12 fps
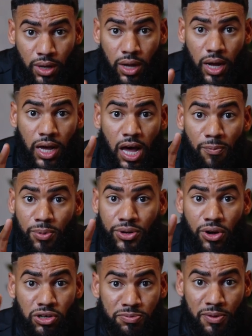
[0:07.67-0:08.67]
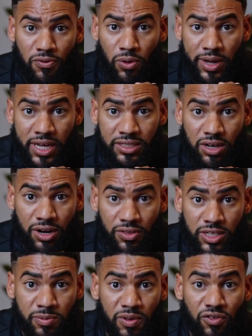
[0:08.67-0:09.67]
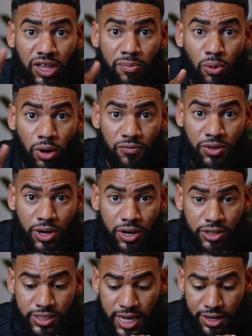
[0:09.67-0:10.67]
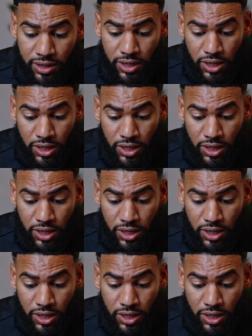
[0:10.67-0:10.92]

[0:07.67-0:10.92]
A couple notes before we get started. This is going to be really important for you to understand.